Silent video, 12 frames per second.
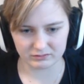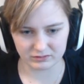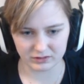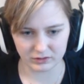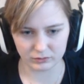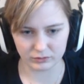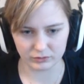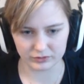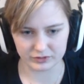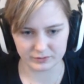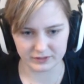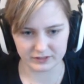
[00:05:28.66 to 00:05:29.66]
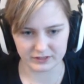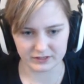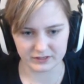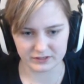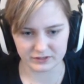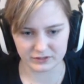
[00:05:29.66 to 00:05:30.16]
Oh, goodness me.
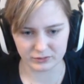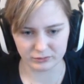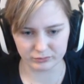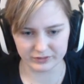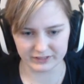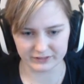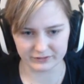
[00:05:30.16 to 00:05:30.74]
It's still really, really,